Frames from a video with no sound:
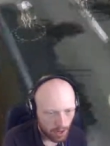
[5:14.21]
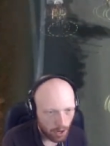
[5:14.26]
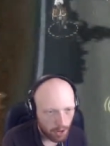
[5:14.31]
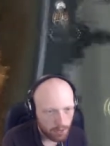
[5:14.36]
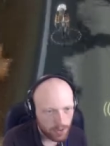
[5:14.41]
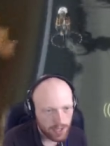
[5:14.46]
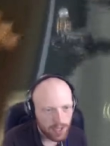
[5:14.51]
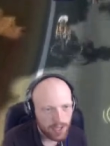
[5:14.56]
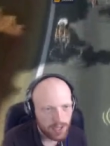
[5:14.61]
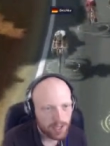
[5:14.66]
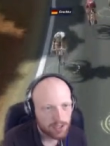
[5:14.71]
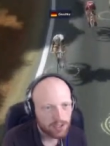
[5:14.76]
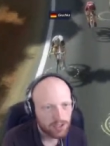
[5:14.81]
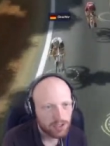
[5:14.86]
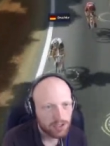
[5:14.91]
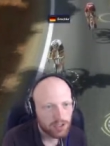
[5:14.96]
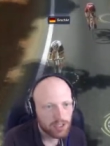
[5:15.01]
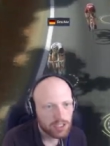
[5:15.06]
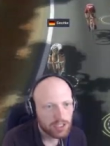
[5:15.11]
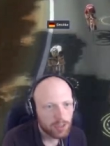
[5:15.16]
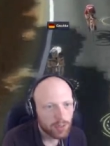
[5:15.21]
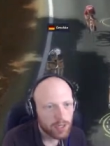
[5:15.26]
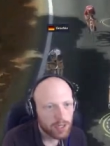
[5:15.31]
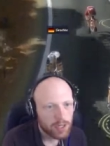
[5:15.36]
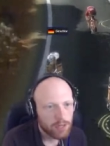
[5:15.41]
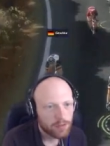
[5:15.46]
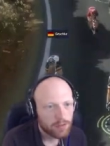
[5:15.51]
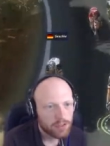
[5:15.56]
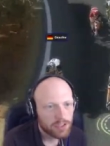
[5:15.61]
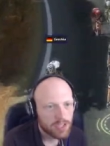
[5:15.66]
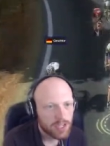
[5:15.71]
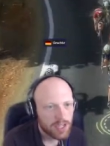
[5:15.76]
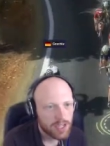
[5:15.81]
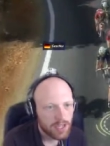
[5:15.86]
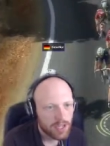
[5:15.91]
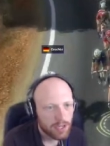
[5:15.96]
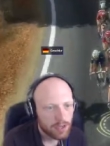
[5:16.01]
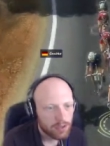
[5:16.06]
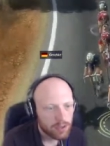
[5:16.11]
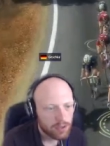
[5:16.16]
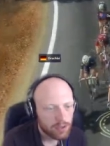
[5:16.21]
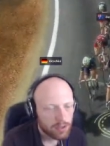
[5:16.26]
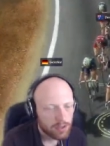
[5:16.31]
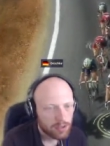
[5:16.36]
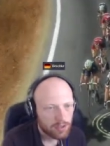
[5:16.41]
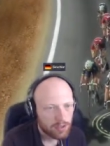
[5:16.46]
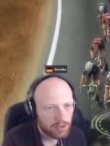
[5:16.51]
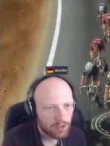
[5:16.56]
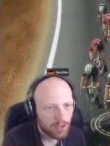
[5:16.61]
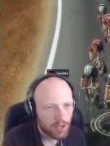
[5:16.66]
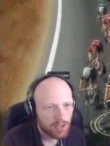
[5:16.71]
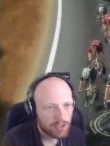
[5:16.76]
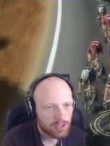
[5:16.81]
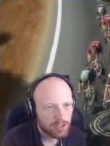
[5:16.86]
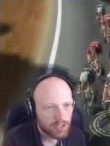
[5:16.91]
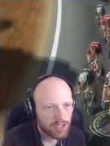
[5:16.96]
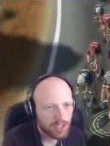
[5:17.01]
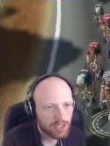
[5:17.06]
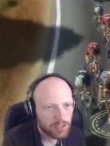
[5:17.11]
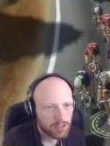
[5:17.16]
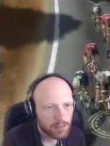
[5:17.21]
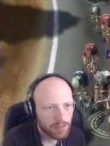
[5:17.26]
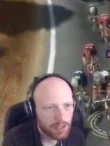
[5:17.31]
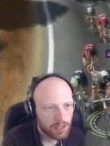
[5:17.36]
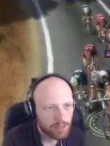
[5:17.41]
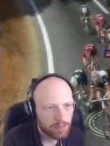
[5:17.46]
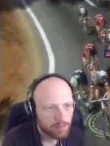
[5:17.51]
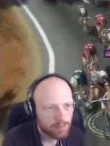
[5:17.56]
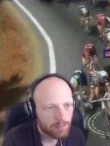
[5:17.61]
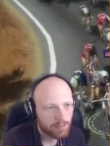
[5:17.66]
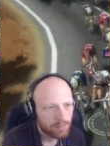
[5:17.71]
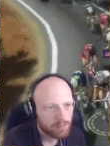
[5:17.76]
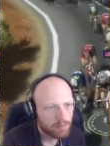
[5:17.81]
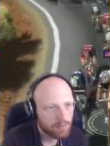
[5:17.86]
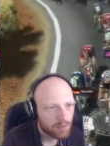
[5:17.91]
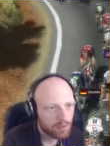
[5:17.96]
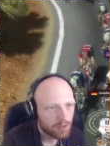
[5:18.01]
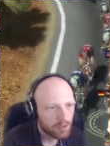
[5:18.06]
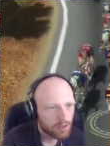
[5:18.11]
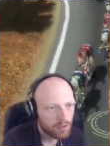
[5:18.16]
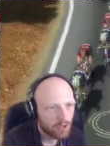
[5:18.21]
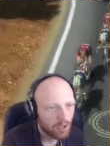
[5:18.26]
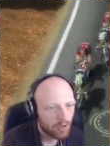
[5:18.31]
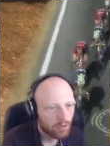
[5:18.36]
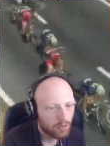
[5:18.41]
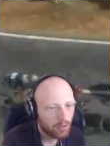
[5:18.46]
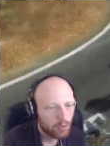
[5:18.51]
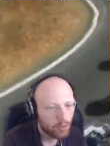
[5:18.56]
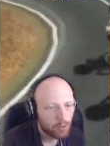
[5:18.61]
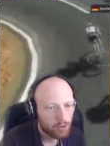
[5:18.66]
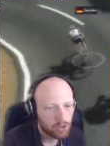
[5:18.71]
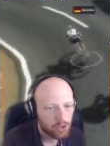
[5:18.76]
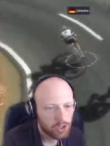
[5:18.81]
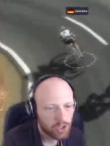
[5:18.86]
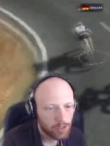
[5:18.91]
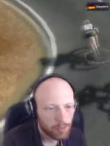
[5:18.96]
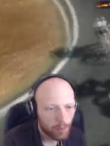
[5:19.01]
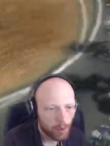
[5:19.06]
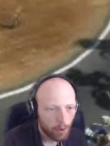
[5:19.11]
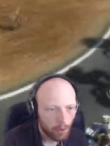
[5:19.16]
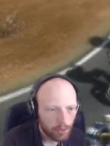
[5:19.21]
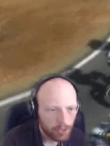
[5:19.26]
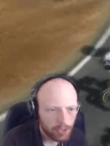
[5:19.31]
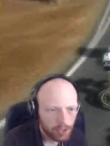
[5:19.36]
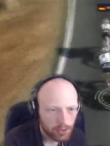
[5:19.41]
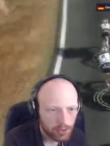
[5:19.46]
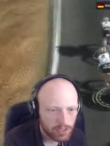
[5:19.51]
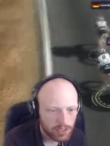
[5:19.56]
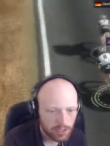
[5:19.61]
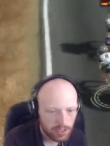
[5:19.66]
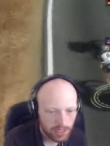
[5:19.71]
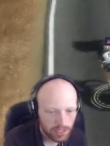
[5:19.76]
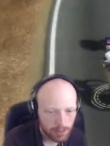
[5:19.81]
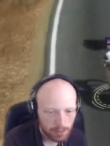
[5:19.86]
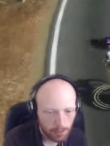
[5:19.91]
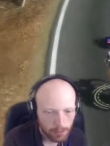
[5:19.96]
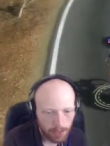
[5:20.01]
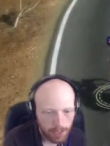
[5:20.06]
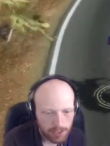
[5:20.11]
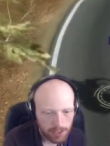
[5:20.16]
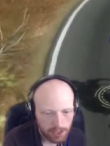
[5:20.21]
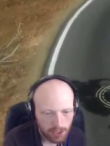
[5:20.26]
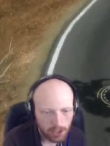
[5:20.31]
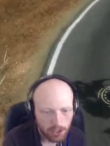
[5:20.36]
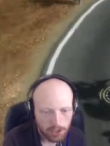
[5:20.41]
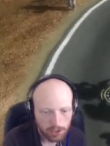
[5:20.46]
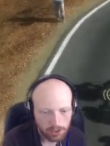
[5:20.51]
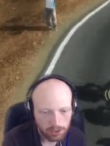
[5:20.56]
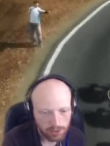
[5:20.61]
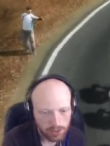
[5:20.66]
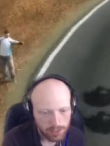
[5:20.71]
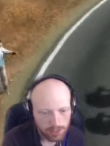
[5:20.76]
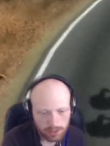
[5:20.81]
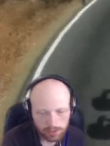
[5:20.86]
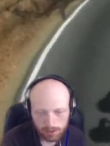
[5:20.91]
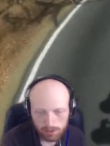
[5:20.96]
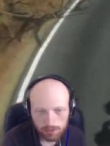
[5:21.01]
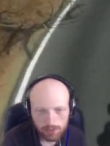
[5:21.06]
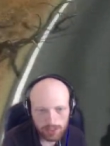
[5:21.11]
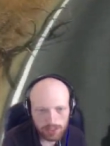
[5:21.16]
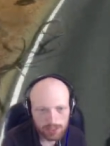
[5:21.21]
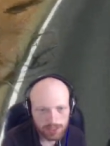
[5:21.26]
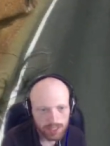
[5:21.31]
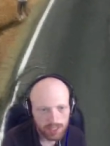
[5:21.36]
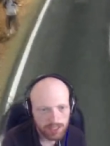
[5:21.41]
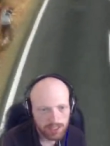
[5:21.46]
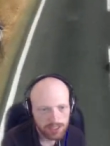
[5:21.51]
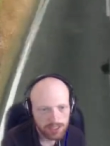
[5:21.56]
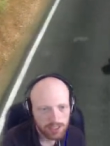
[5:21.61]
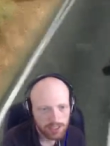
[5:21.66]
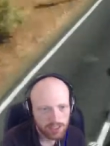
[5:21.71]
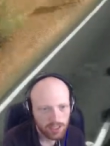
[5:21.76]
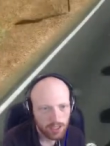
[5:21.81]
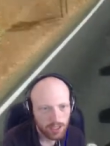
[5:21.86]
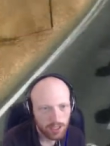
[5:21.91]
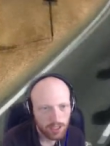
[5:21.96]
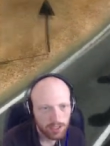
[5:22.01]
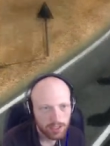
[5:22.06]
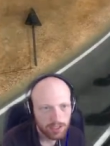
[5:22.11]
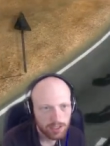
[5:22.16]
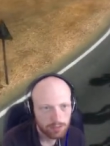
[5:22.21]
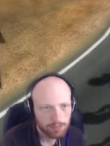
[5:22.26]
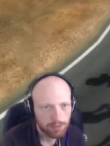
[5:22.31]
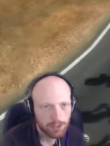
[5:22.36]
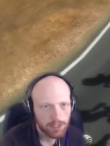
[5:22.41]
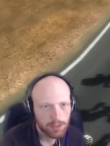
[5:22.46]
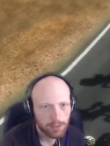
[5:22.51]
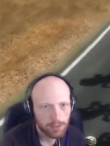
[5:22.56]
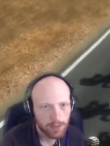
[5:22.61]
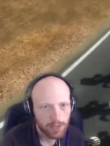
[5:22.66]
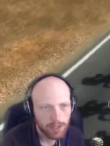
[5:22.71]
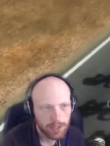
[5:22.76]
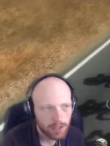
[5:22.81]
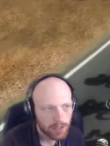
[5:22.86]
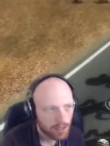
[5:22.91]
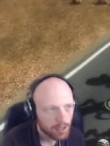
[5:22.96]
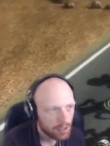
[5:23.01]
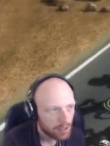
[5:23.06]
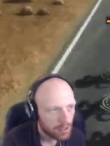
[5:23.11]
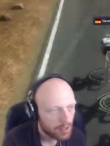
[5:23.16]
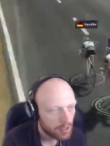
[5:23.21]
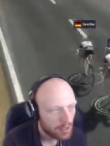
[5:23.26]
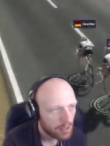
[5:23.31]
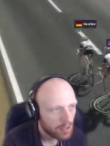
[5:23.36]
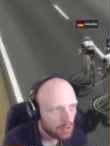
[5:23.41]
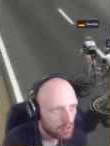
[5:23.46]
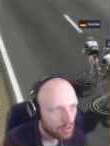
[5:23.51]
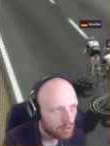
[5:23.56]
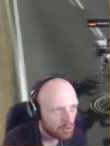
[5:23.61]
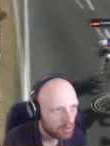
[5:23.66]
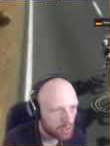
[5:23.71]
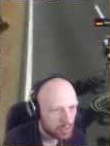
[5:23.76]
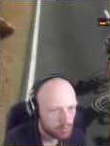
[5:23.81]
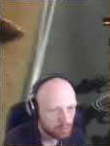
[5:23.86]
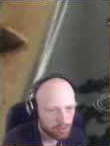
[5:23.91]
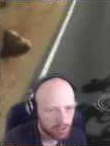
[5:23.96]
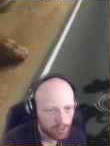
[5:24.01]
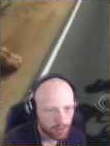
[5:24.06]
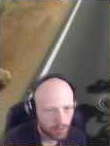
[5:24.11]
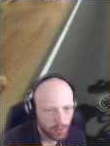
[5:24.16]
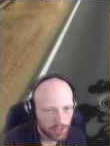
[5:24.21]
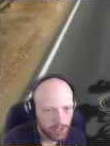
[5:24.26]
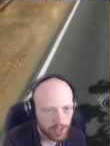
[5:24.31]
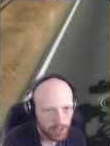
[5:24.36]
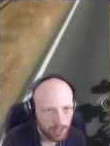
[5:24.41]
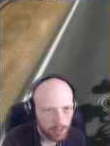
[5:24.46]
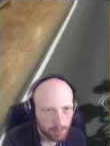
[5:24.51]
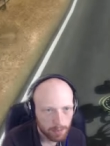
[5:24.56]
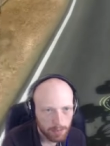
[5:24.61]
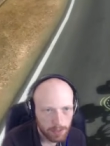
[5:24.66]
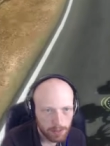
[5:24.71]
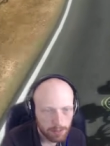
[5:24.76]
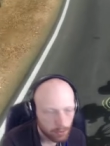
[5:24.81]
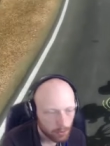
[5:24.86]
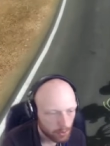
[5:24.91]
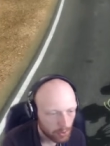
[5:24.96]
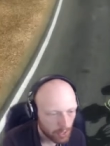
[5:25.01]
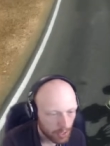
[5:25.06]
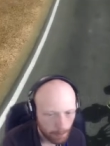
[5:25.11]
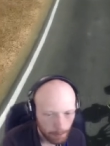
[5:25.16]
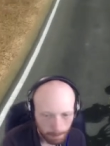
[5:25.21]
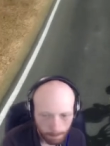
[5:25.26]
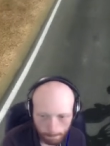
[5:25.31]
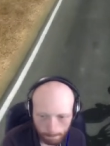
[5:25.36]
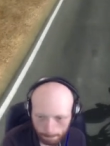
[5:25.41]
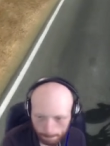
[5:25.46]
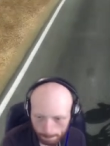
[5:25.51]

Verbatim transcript: Oh, dear. So there's only 20 of us here now. So that's, that's a bit unfortunate, but we do need to keep the pace high because we need to we need to catch these uh this breakaway or these breakaway uh, people down.